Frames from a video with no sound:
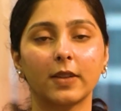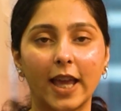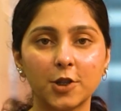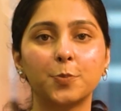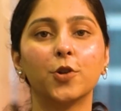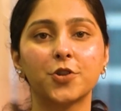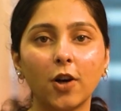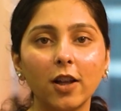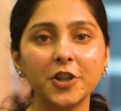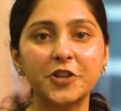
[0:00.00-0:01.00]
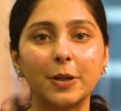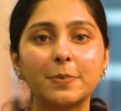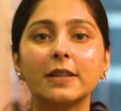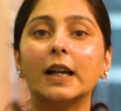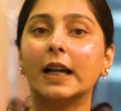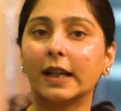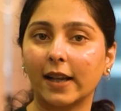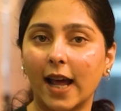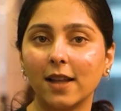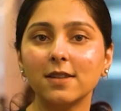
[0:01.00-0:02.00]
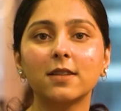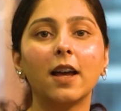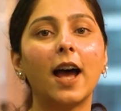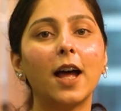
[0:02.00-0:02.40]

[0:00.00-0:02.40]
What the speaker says: Explore scholarships, grants,